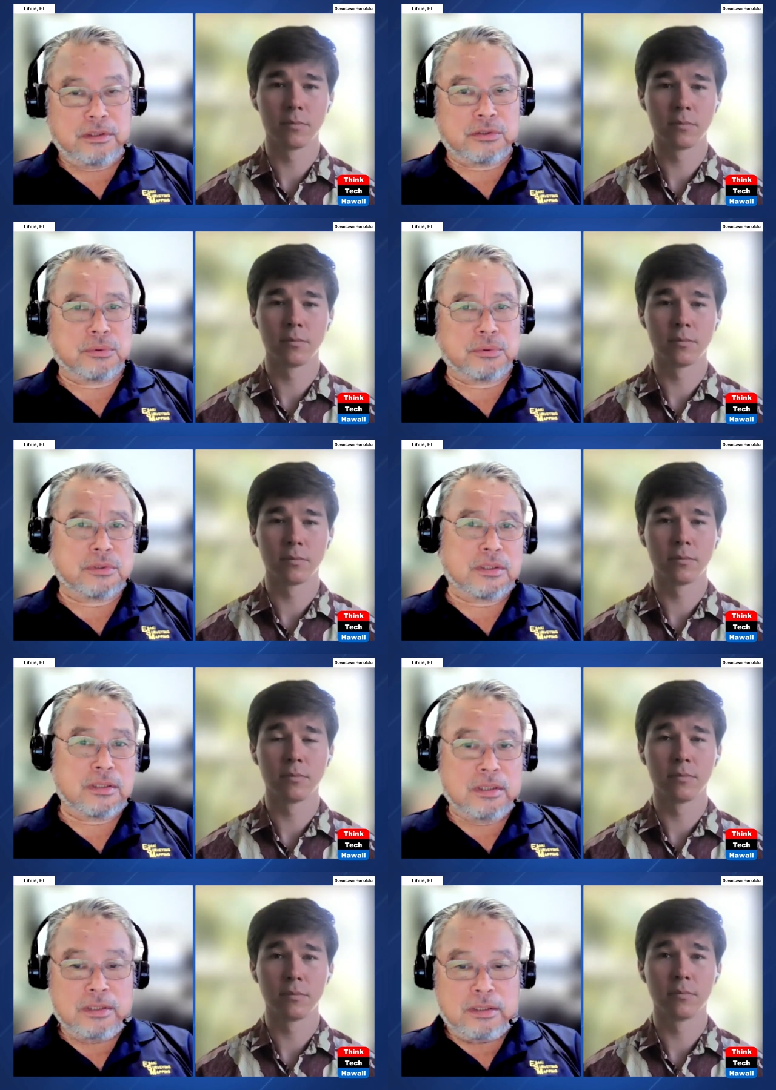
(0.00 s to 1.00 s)
Speaker 1: issues.
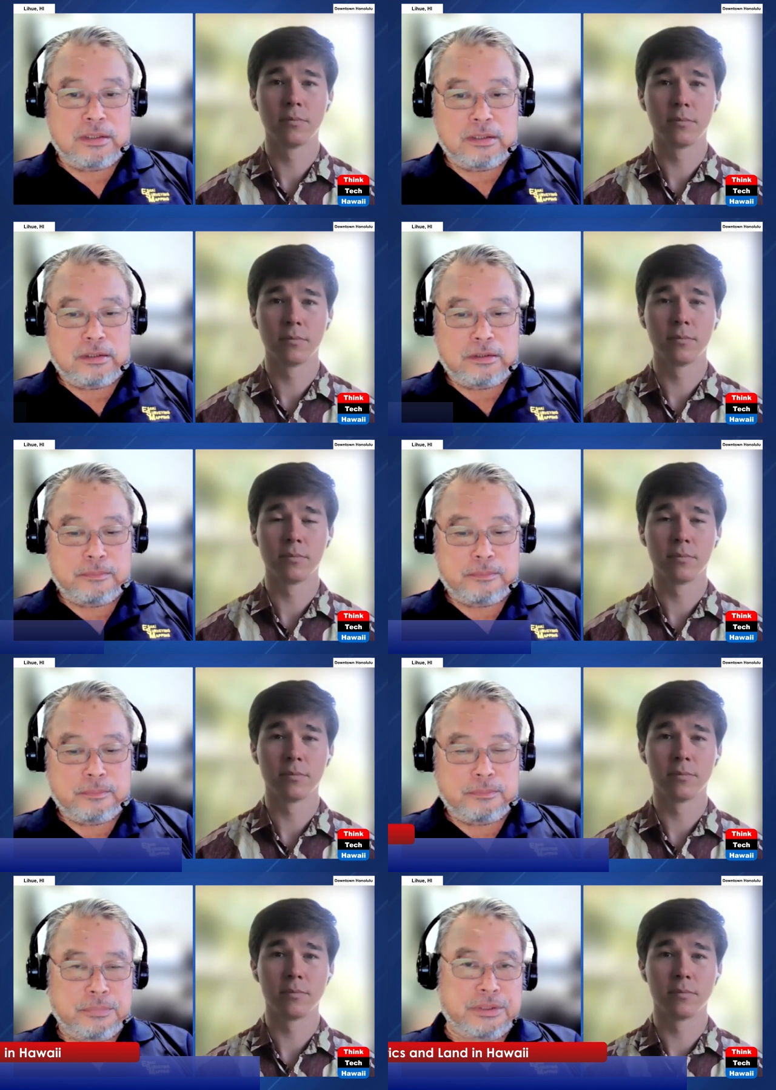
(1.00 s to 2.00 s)

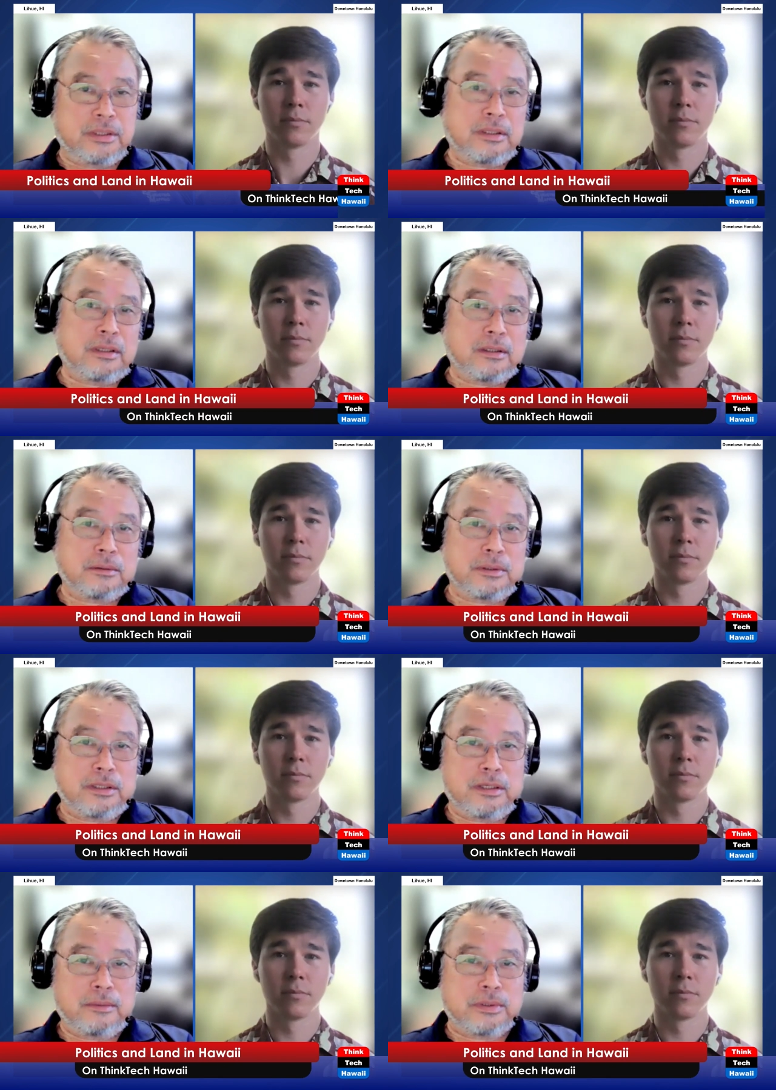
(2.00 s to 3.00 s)
But then the
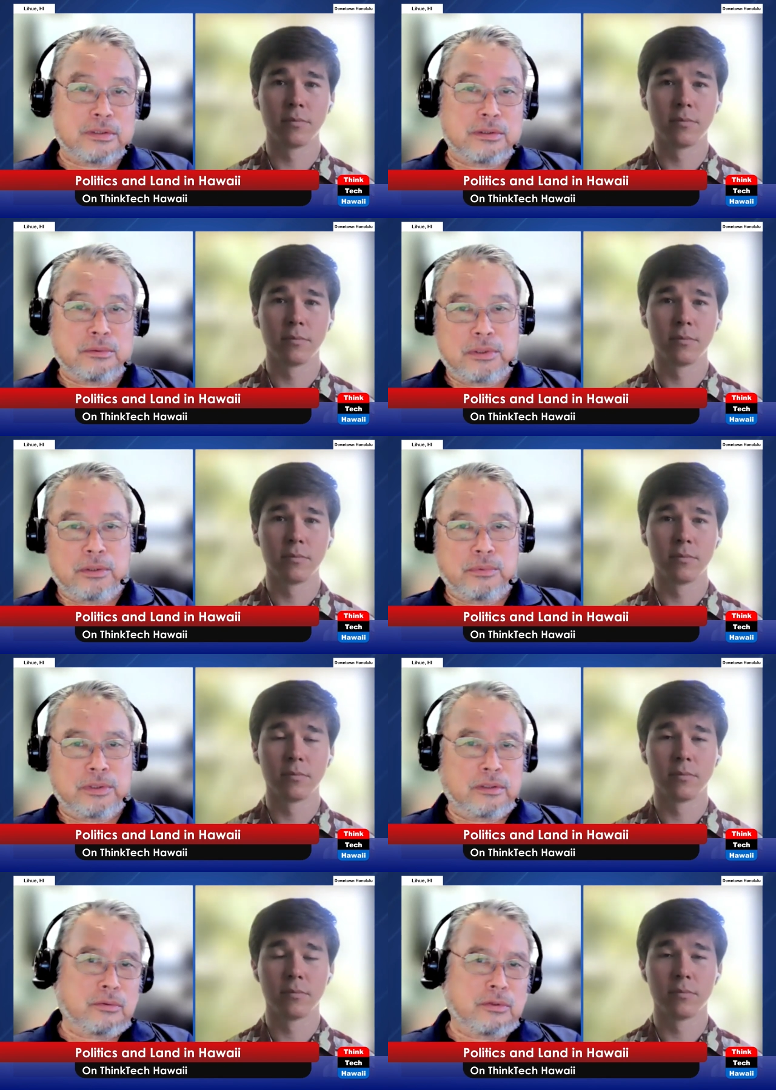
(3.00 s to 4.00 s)
county came and said, okay,
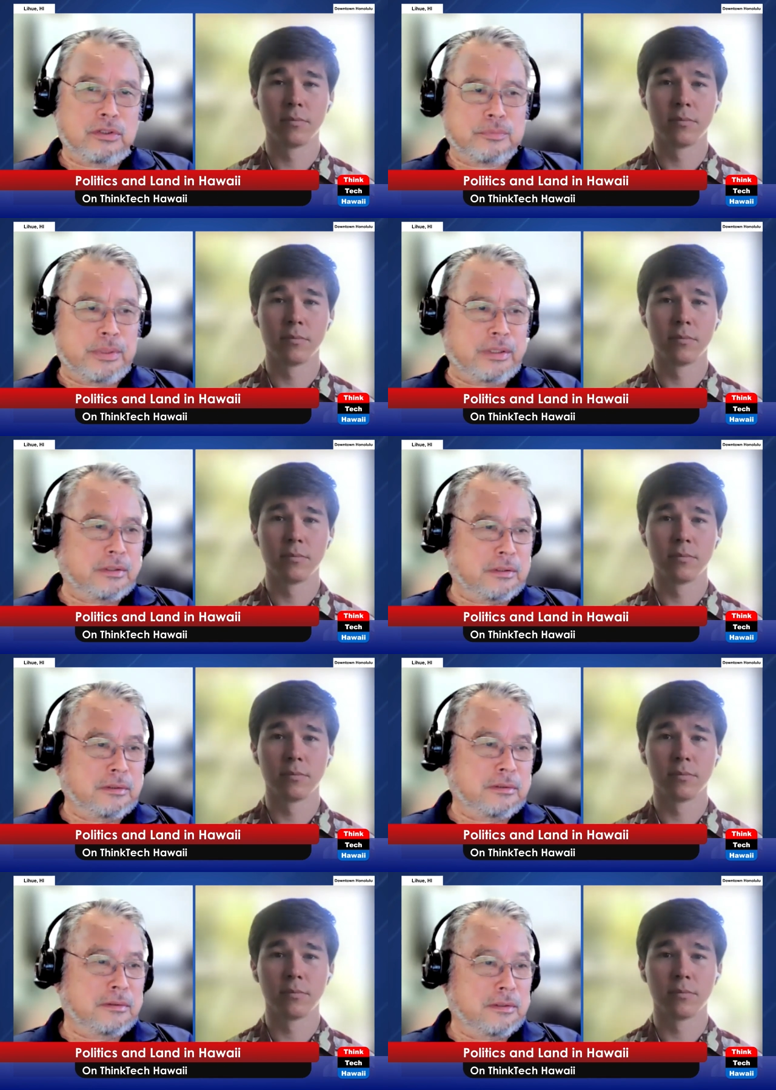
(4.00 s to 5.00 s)
we're not going to inspect
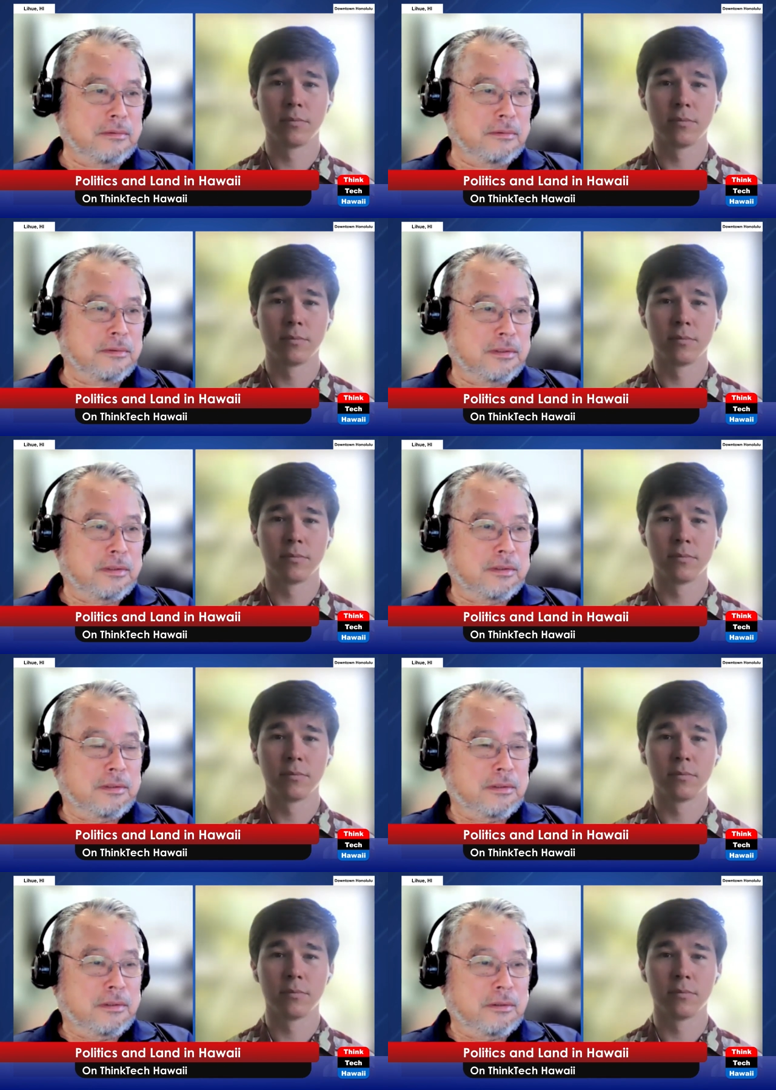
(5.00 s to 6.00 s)
it, and you know,
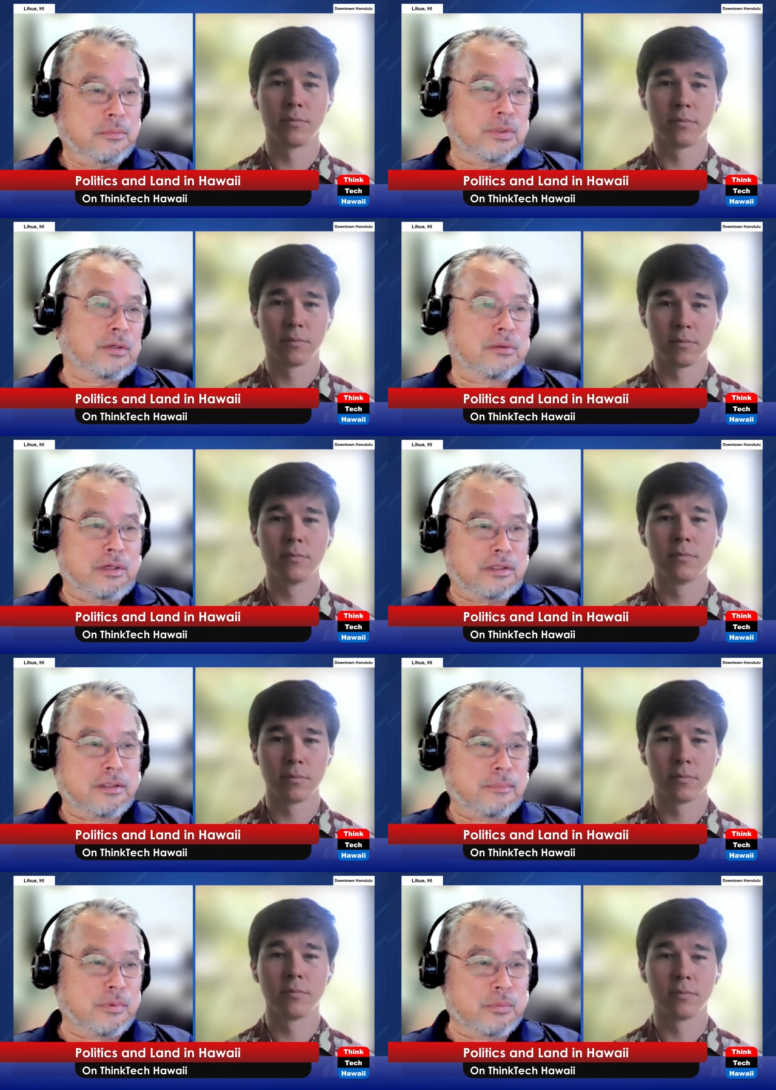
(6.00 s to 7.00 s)
we're not going to
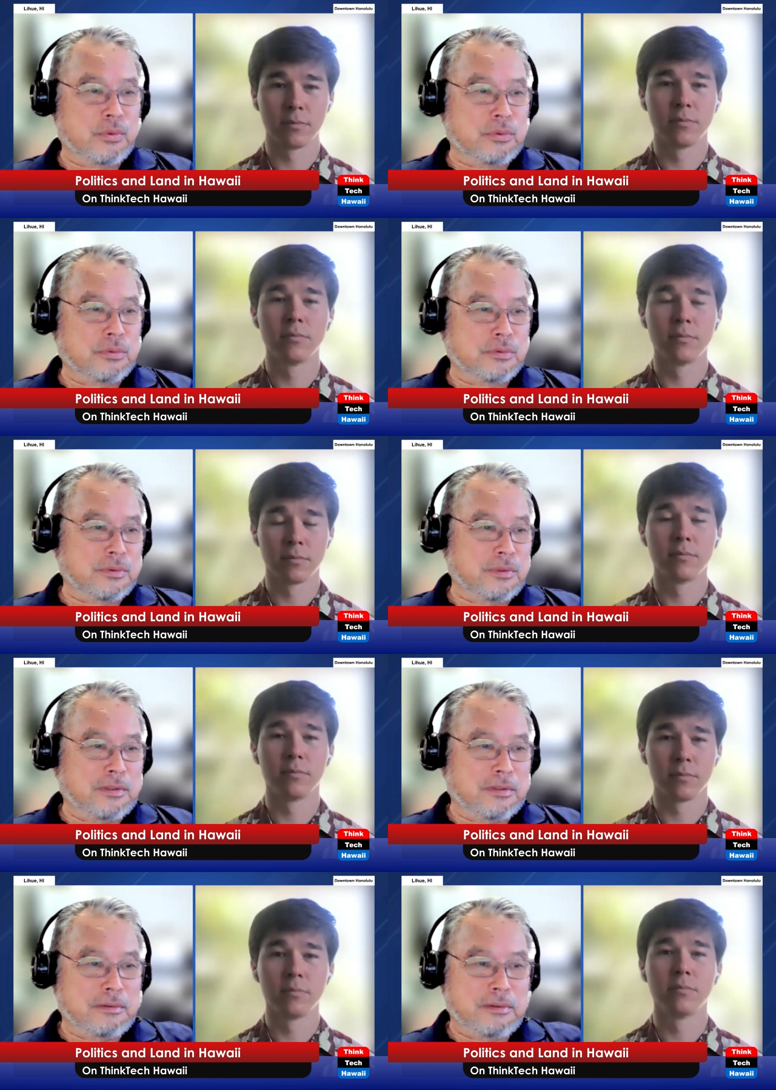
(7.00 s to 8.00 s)
accept the road. So
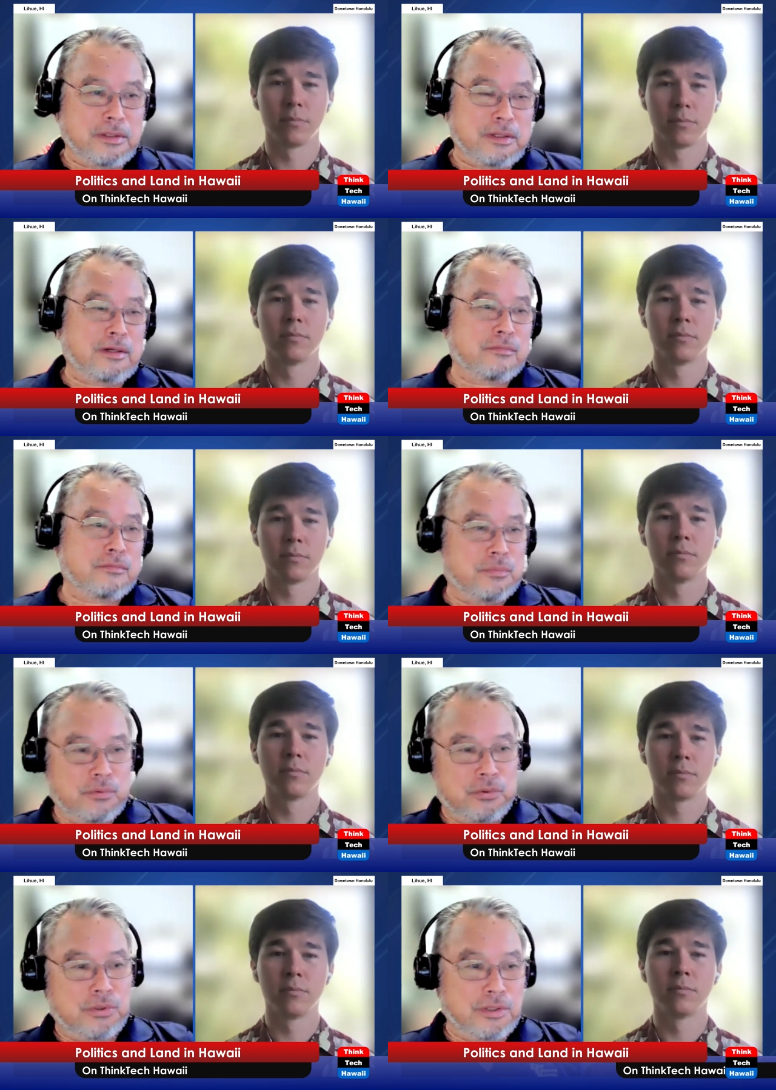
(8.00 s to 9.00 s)
you know, you got to have
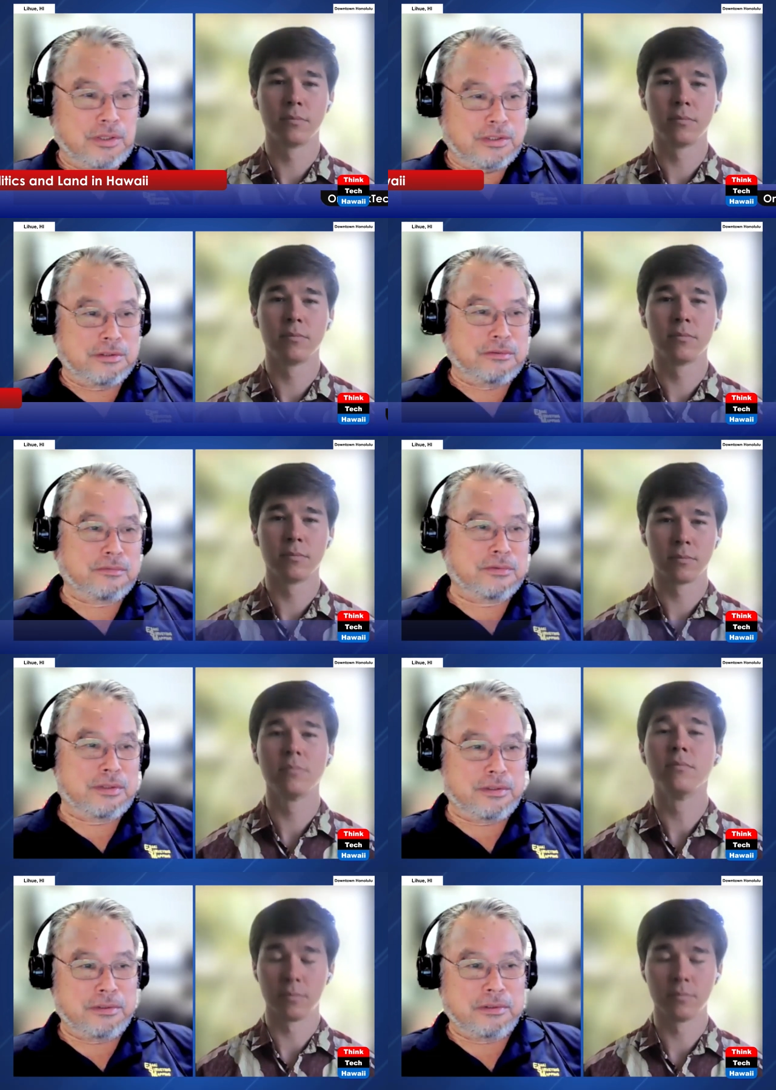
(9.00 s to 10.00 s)
coordination over
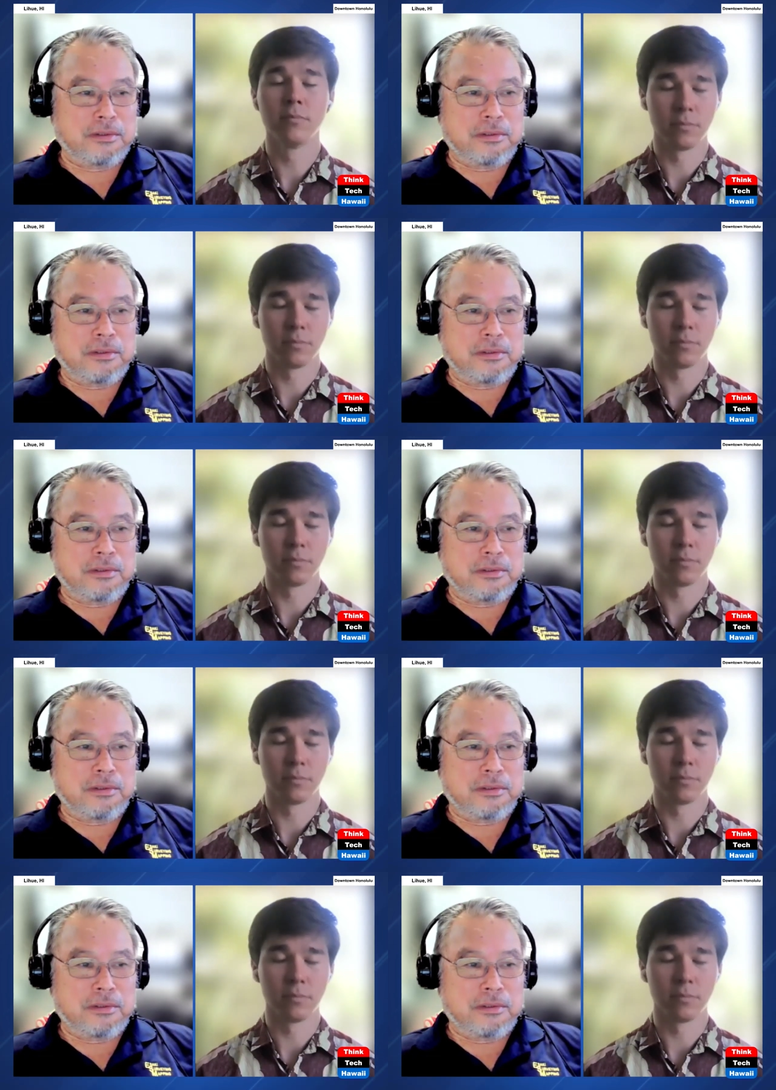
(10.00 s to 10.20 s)
there.